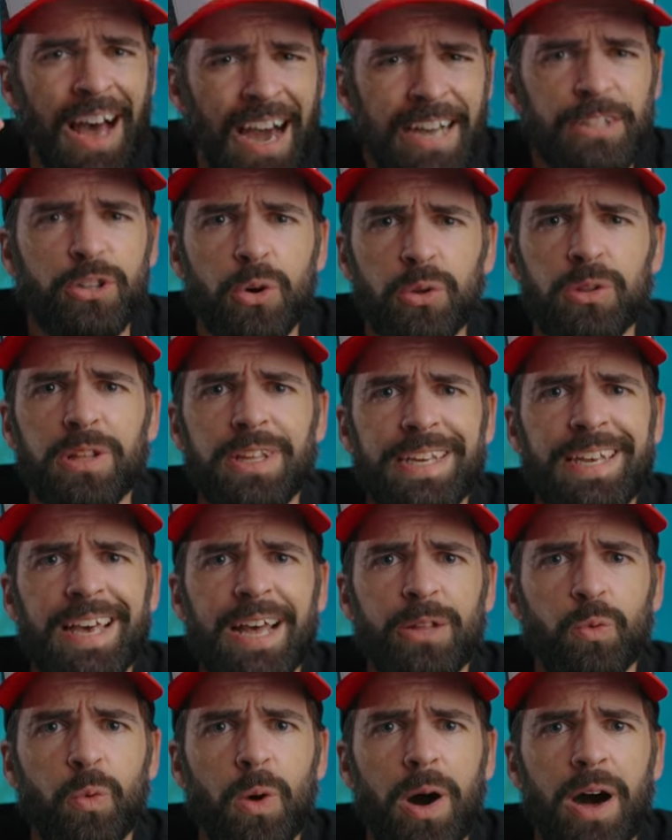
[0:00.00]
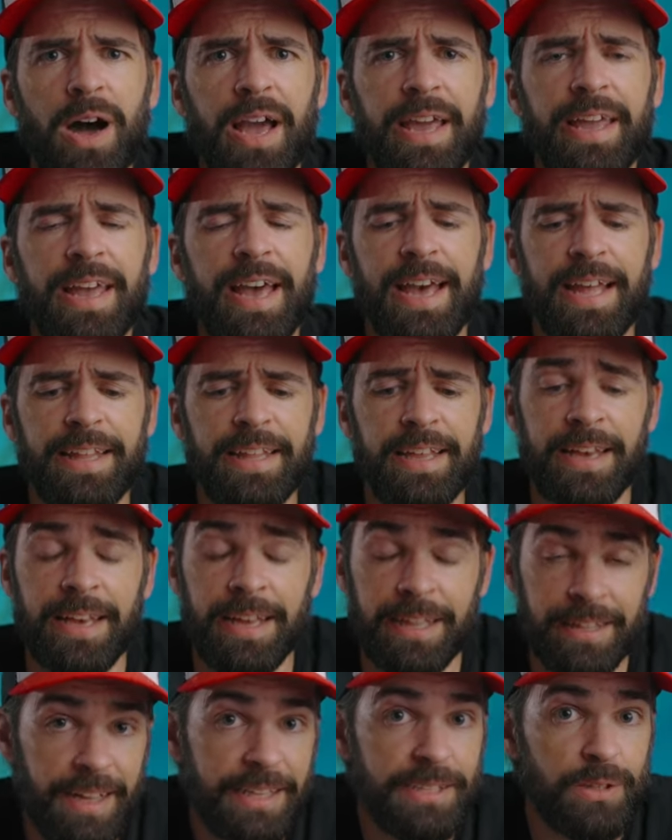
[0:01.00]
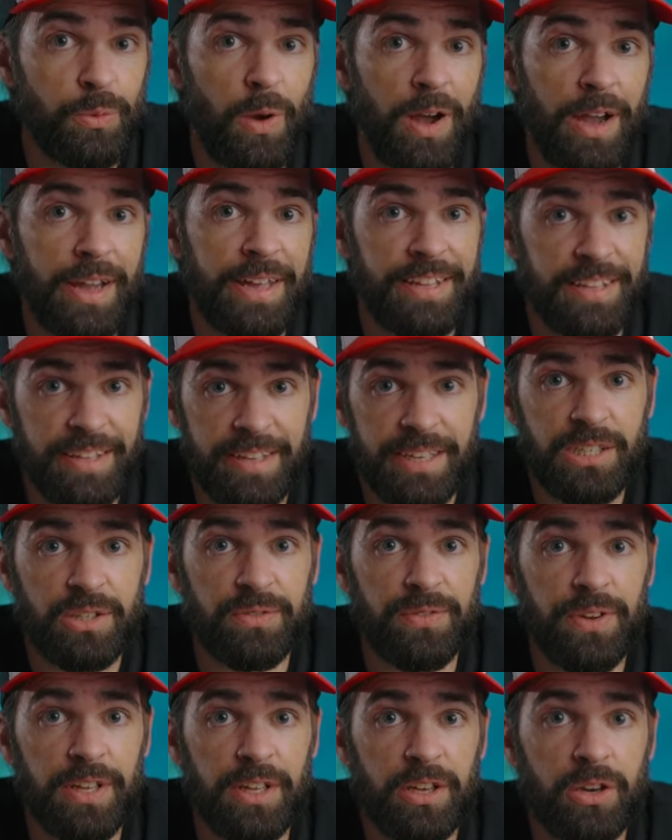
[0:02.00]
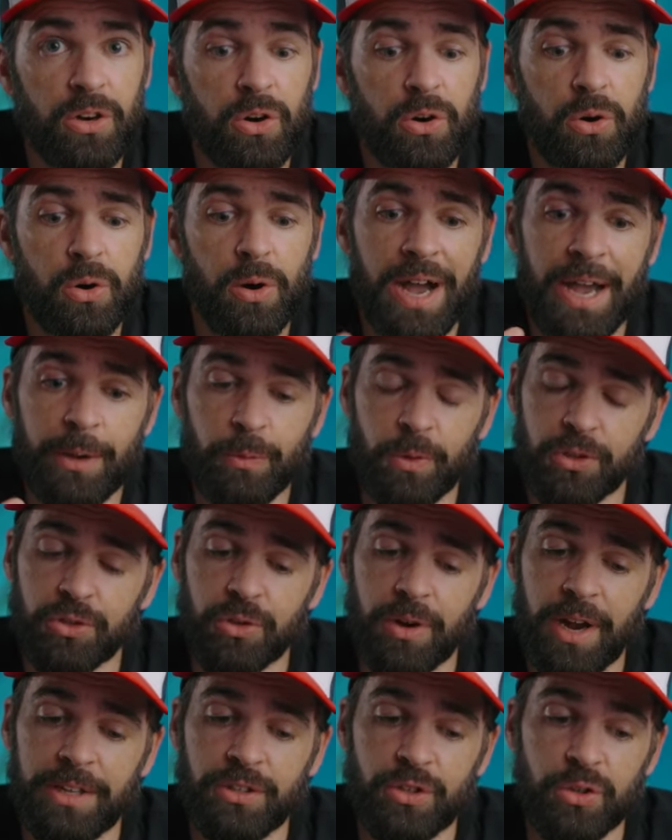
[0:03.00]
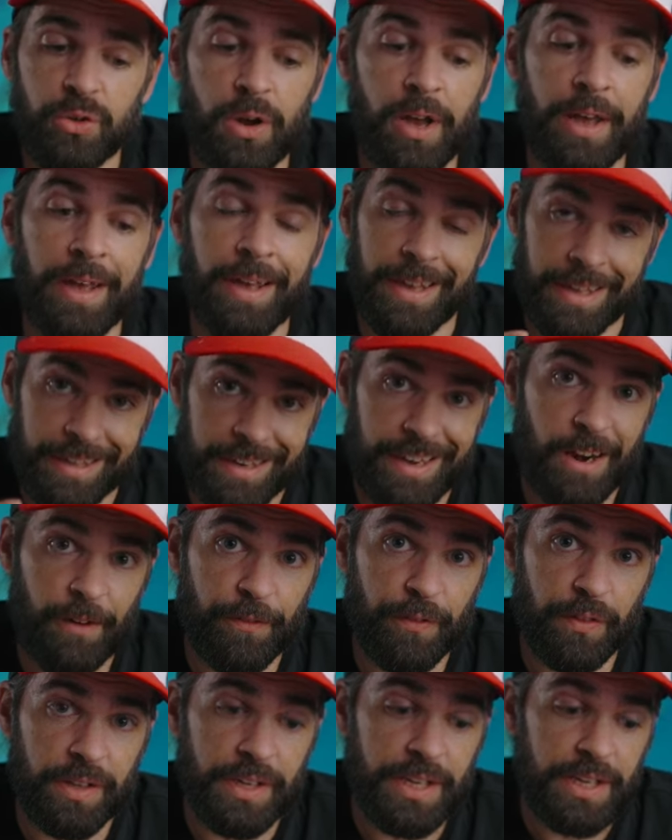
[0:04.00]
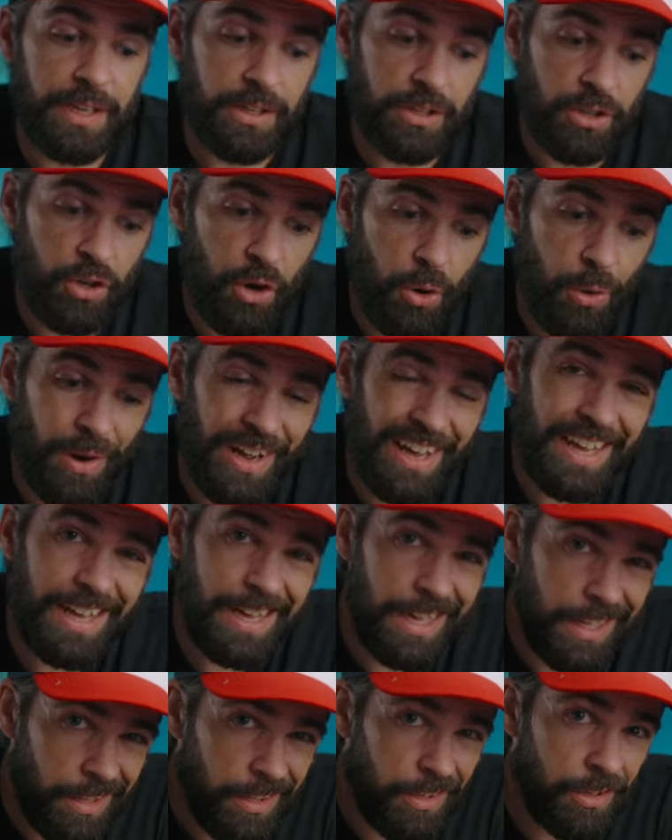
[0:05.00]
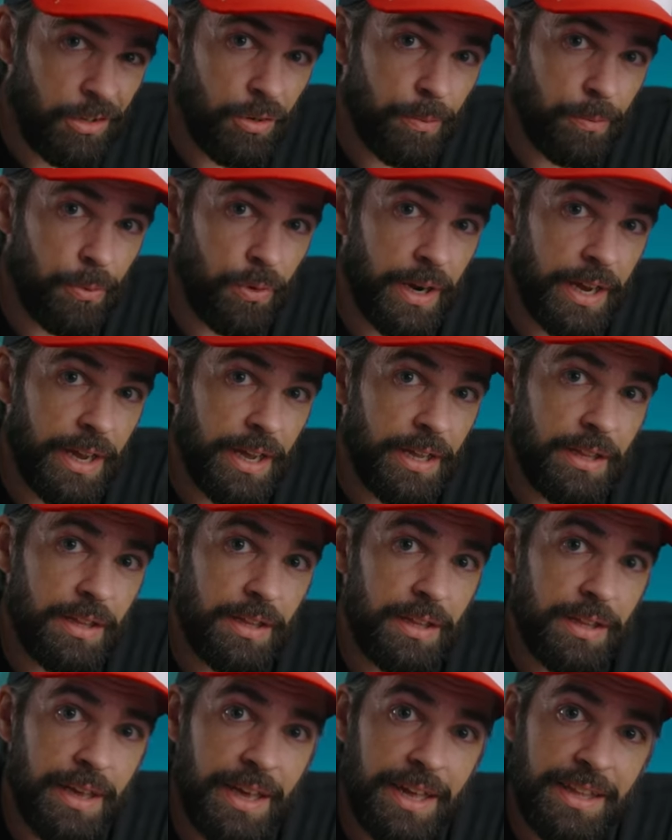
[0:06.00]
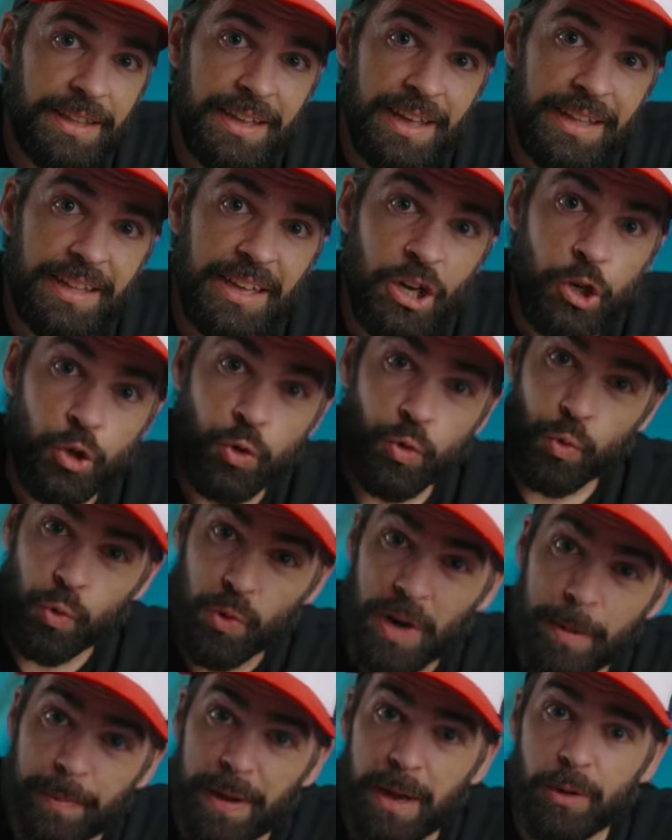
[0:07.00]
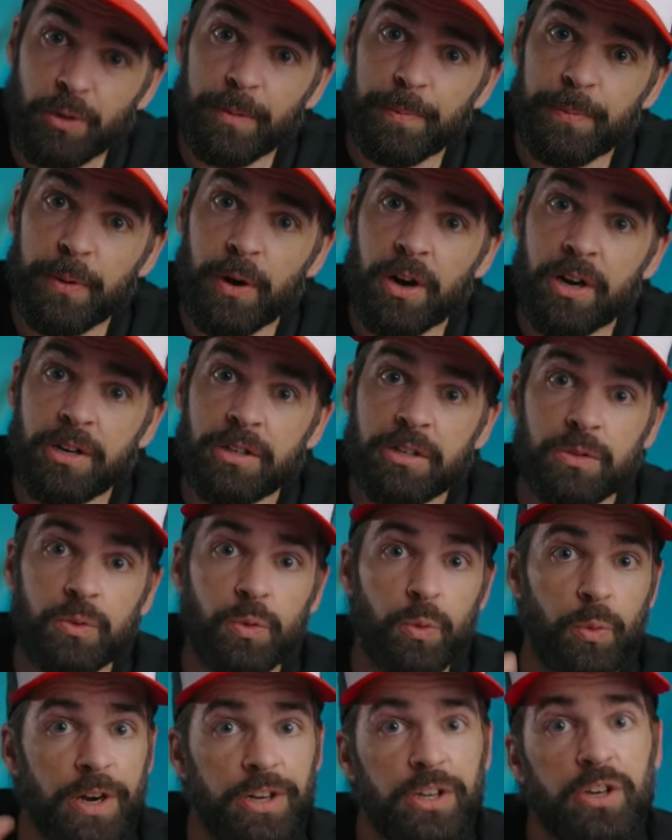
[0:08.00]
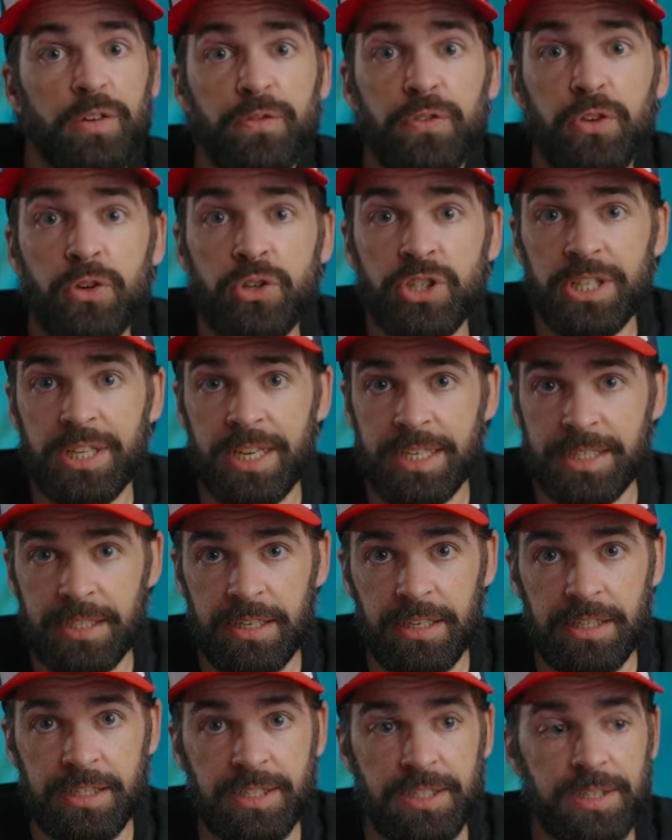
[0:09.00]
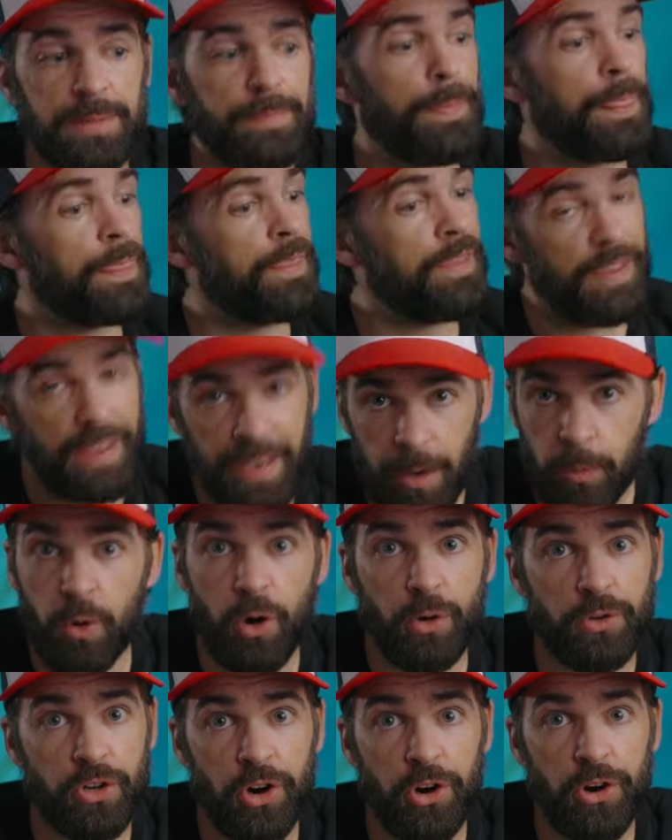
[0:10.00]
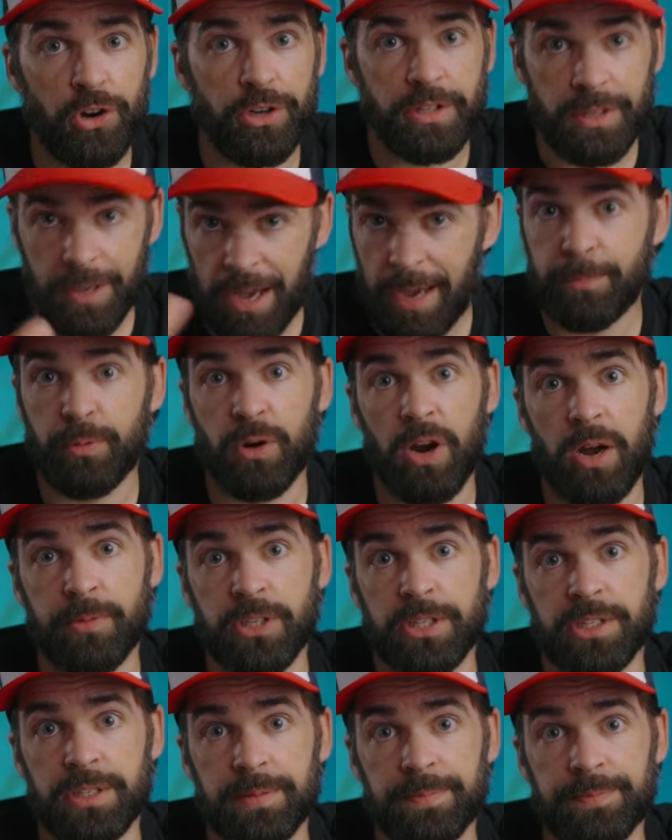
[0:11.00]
I totally get why, and that's why in this video I will try to carefully go into your brain and then rip out the part where the confusion exists. It won't hurt, I promise.